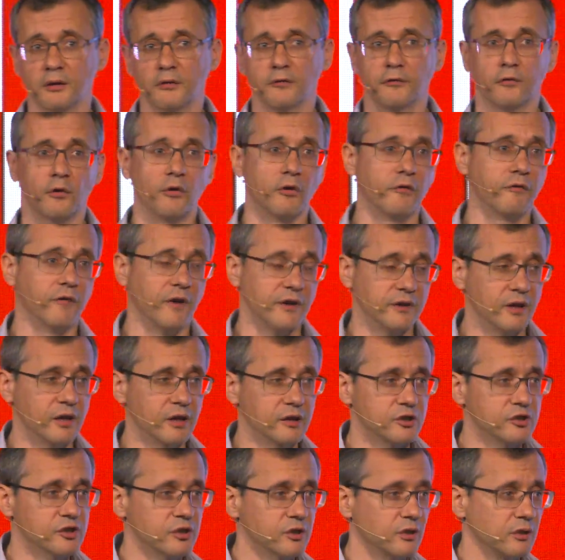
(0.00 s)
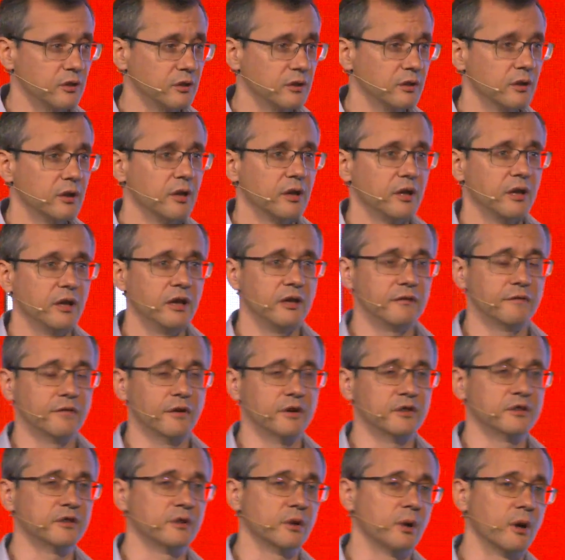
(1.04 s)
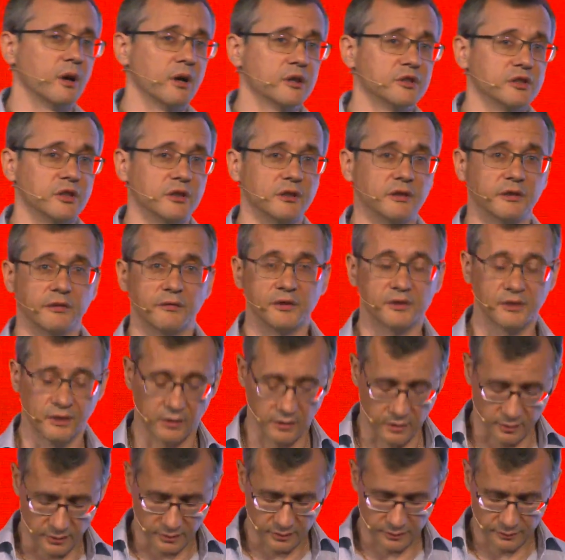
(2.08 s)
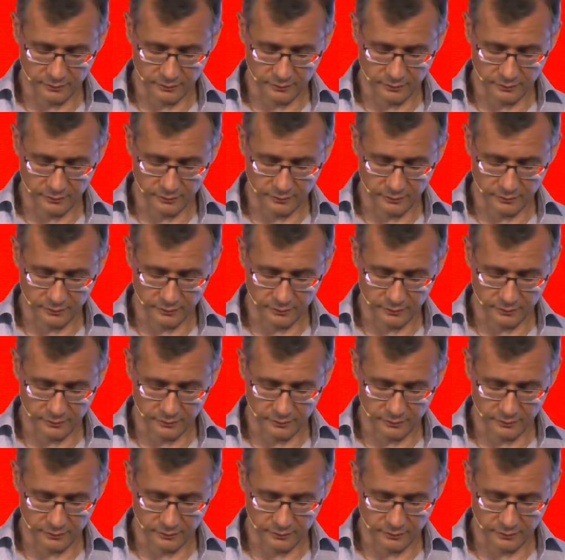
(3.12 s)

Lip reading: for financial infrastructure in Switzerland.